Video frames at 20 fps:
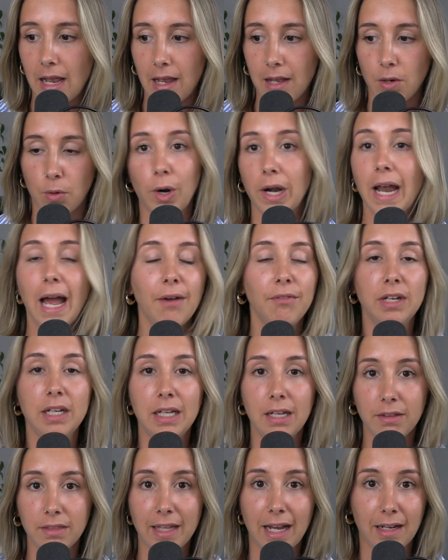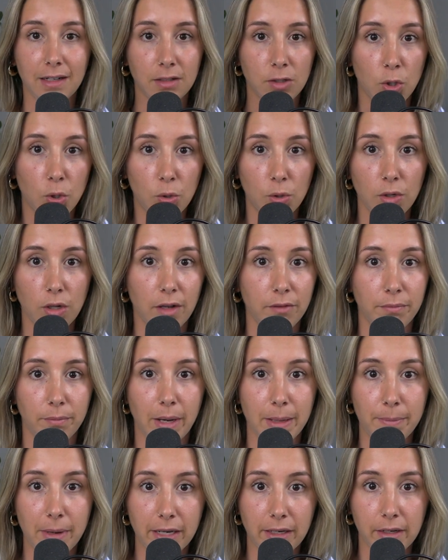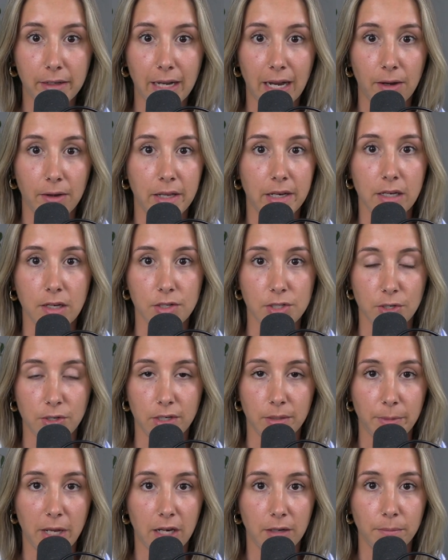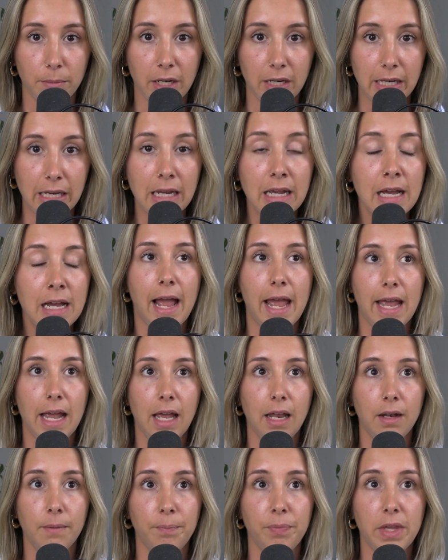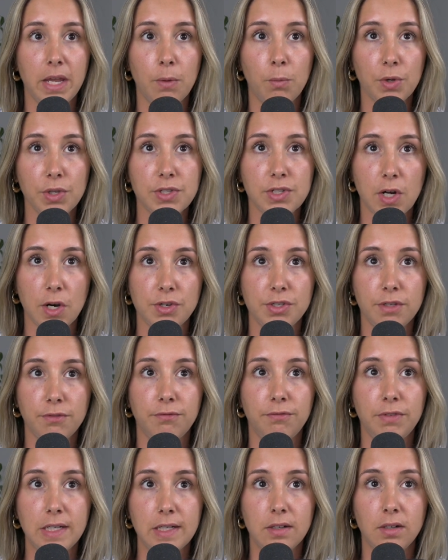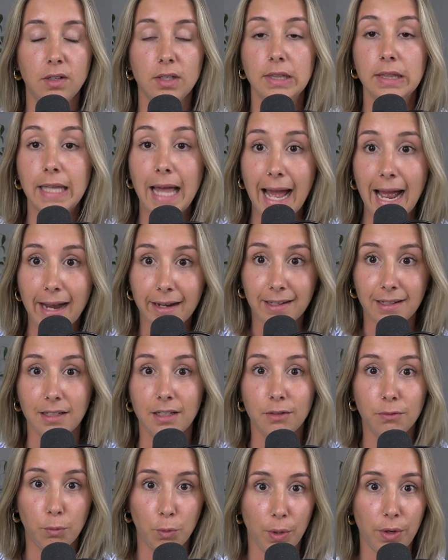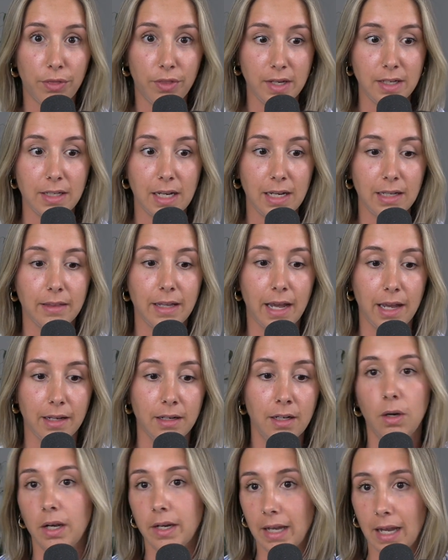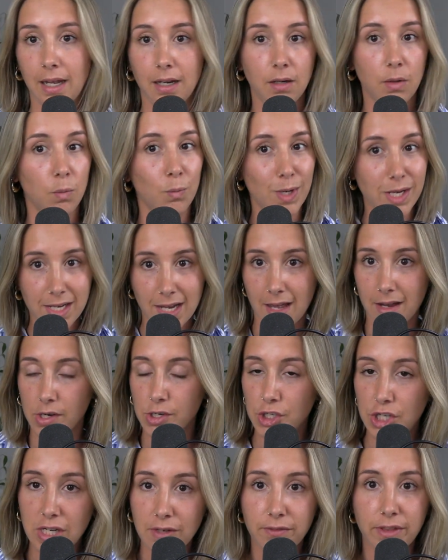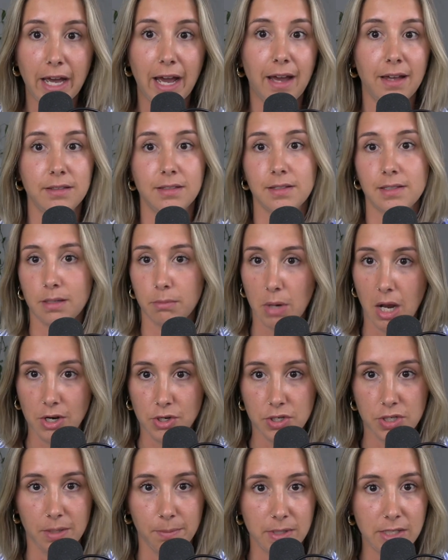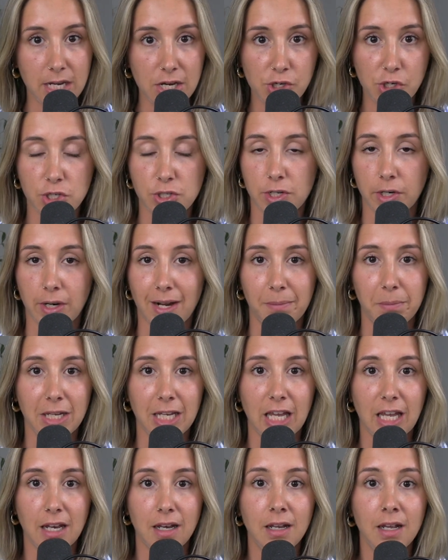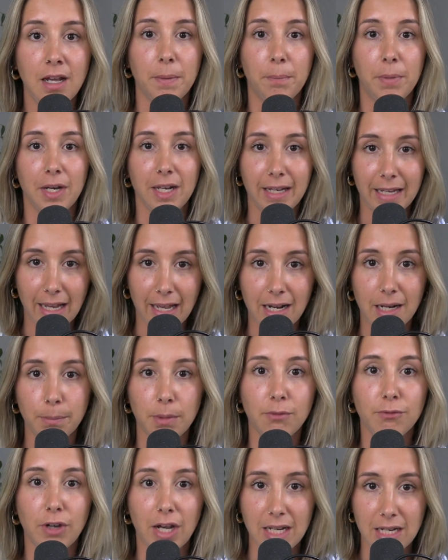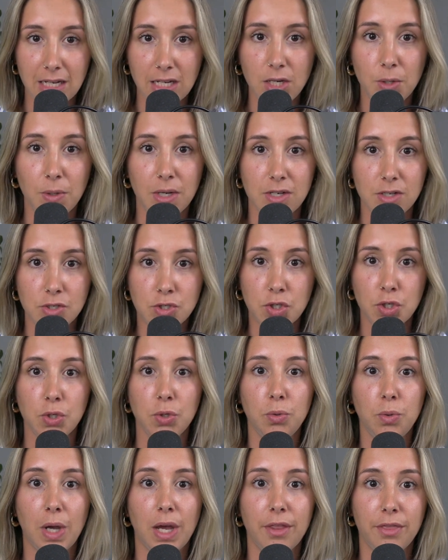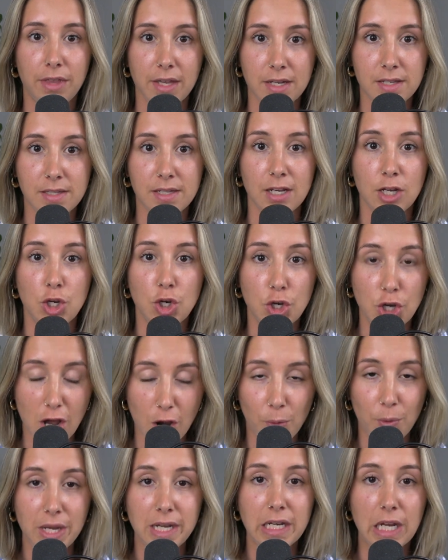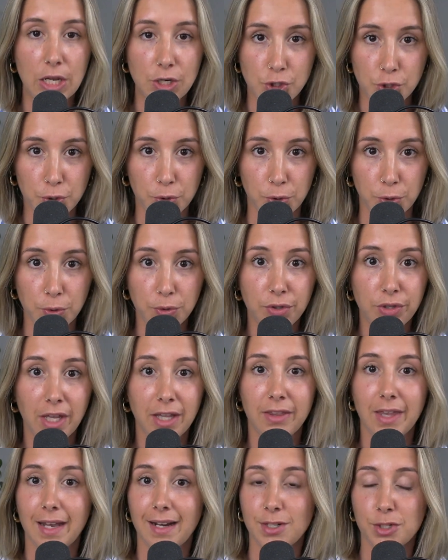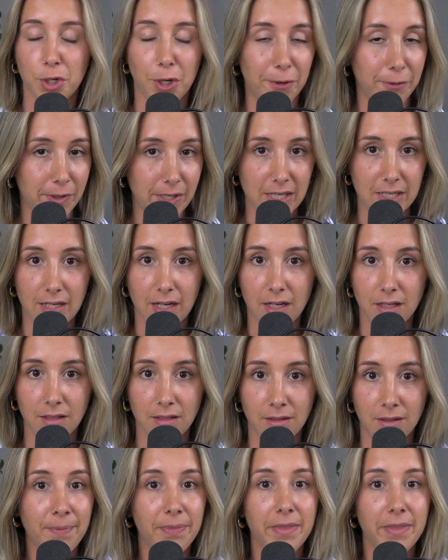yet, or I haven't hit that goal of my bank account hitting a certain amount of money. And it will start to feel lack if we're thinking that, again, we can't achieve that. The subconscious limitations are coming in. But again, I'm inviting you into this knowing and truth that it's already done